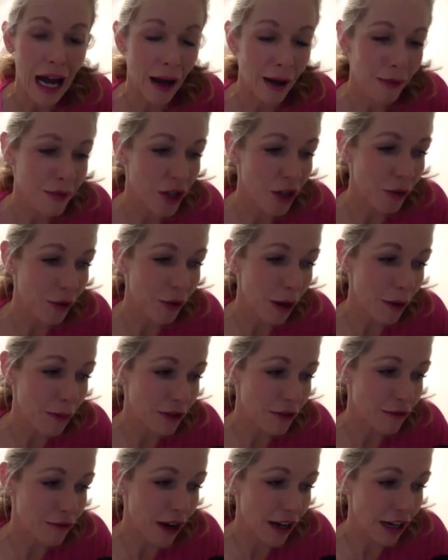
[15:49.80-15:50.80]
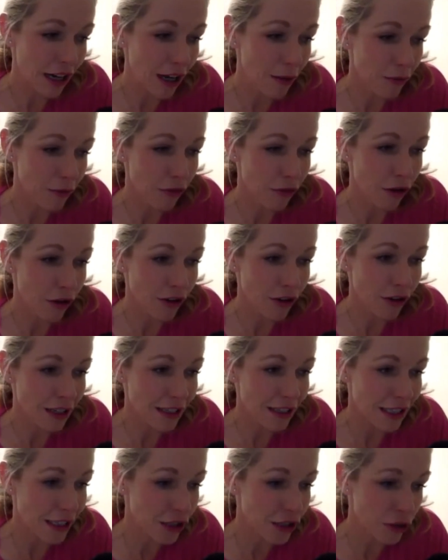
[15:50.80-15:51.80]
You know, I was running up the road
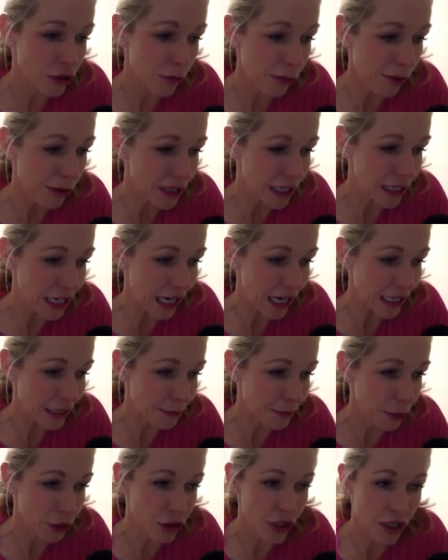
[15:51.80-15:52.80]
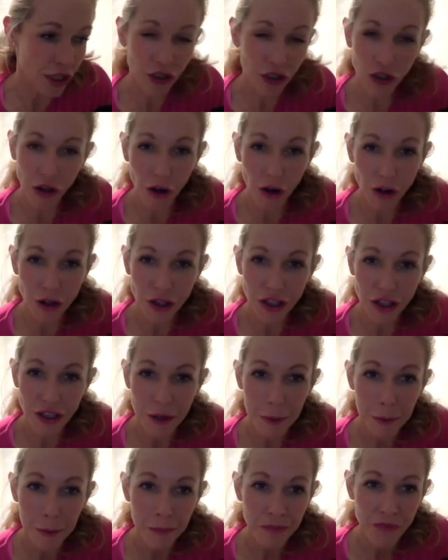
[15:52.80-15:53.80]
listening to your podcast, Pushing Josh,
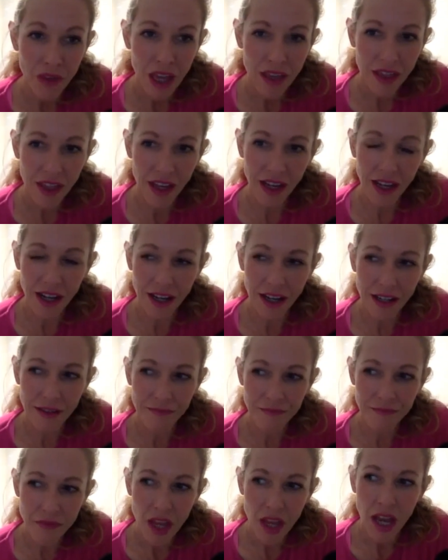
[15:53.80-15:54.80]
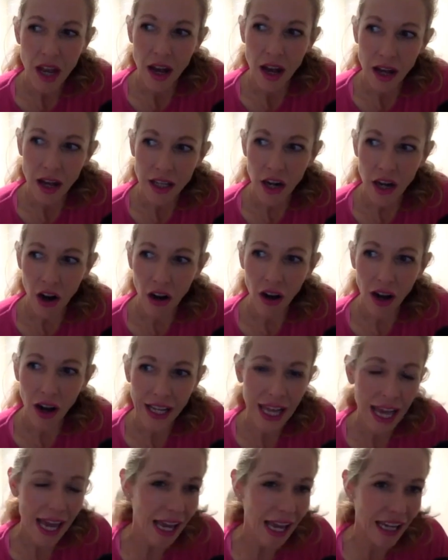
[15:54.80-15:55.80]
thinking, you know, I
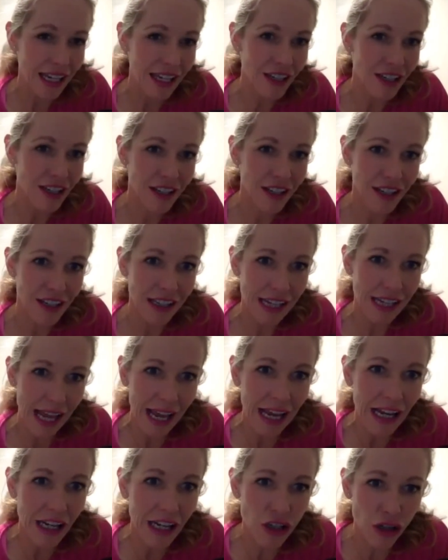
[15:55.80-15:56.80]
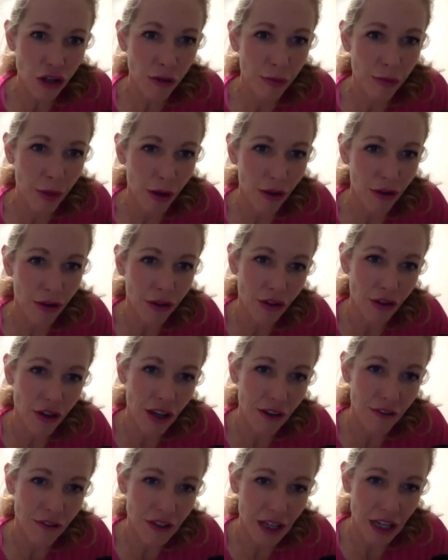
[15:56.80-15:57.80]
can do both, and you
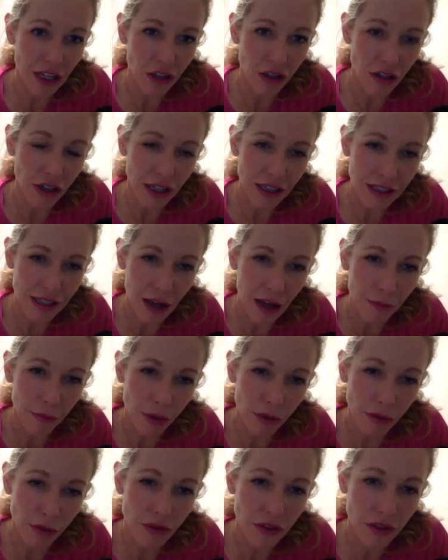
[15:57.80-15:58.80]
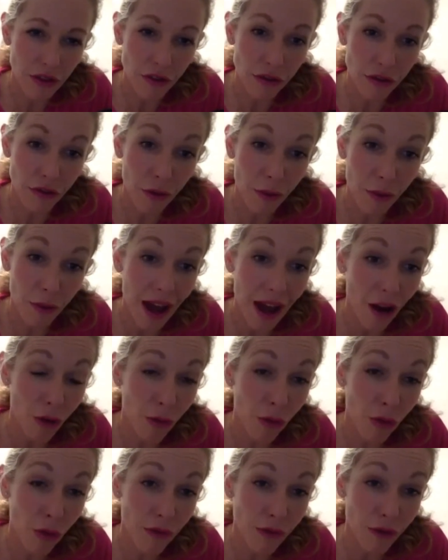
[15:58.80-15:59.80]
have such good examples throughout
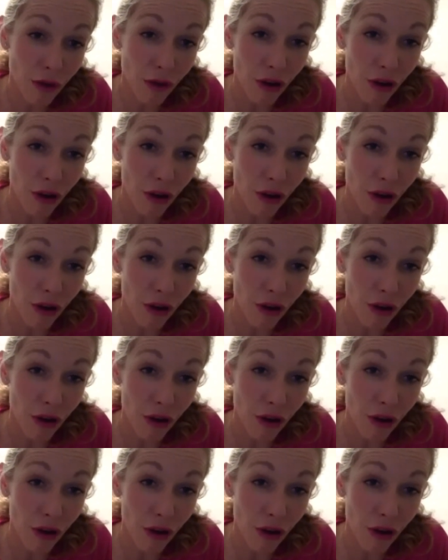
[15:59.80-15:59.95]
all of your